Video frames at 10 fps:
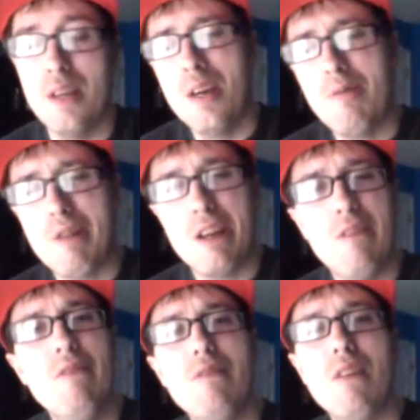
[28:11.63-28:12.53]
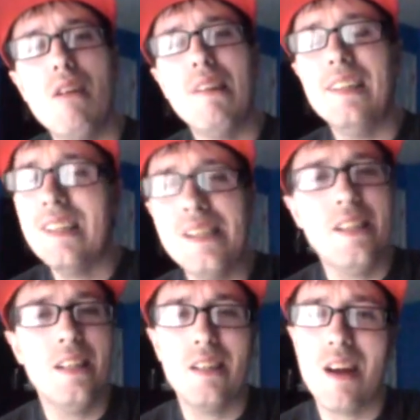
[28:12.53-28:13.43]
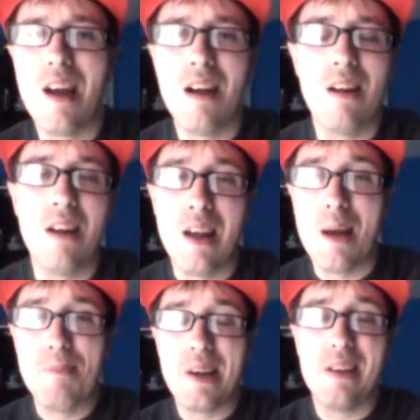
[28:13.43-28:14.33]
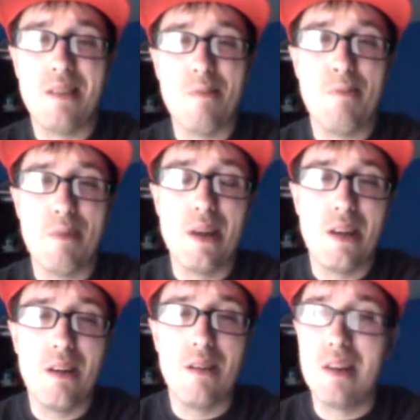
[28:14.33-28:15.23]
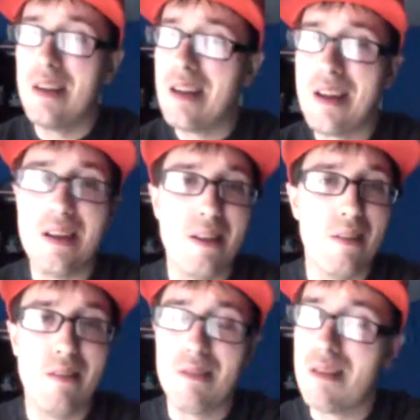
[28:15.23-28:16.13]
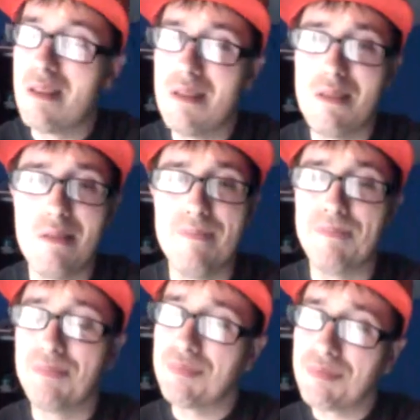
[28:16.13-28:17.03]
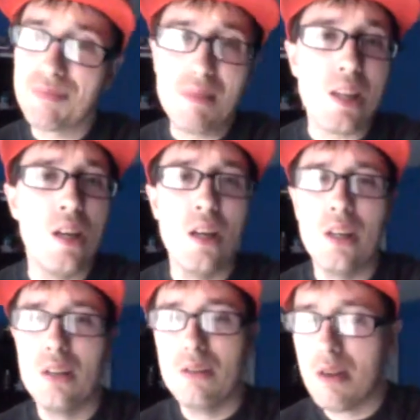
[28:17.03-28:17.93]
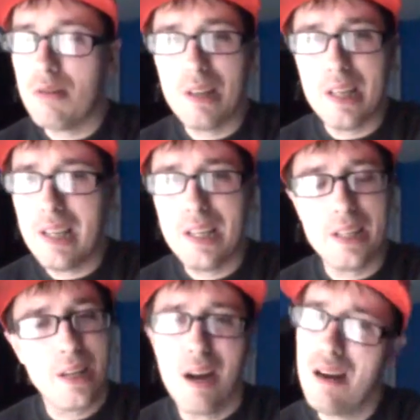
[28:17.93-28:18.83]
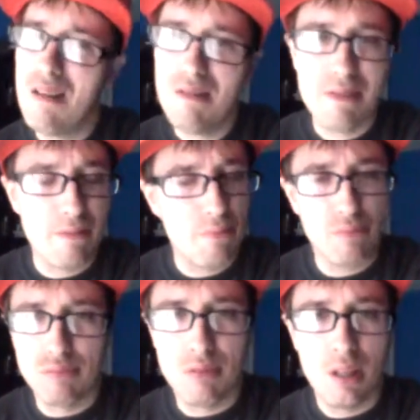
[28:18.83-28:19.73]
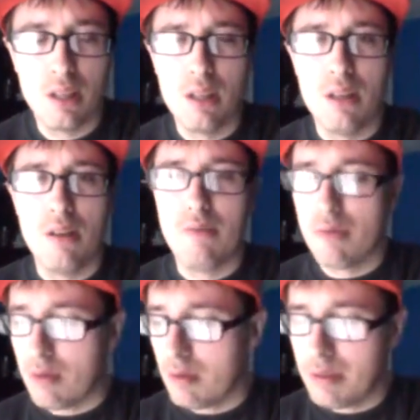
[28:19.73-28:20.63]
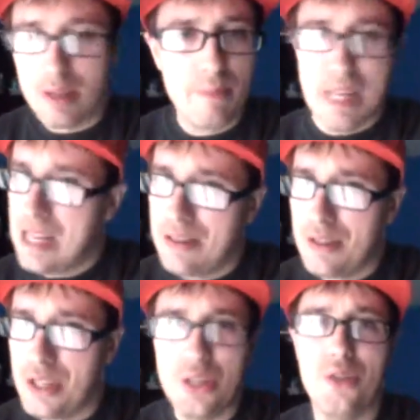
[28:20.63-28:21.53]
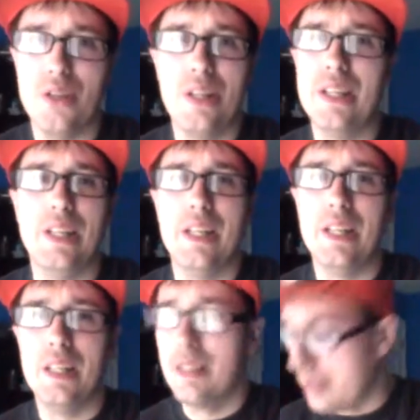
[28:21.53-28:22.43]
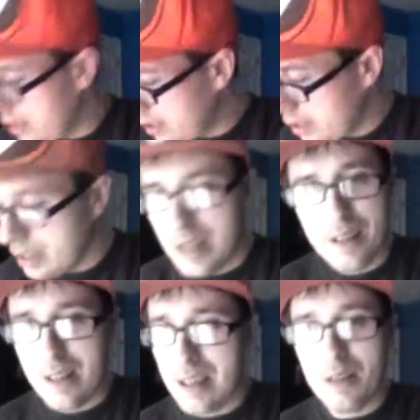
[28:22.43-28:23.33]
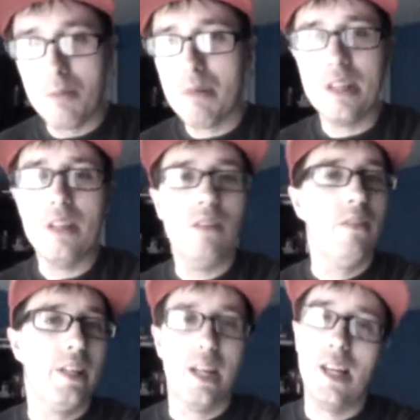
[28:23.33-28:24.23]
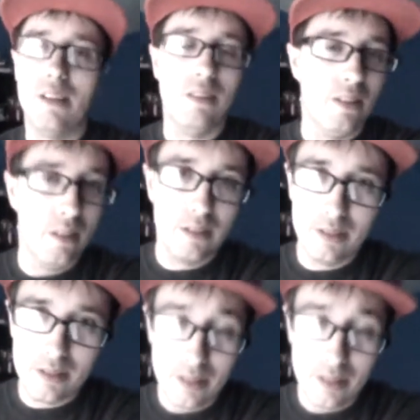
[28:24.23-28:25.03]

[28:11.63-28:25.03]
We use our link card. buy some beer and on. No lane cards for them energy drinks. They're the rim killers.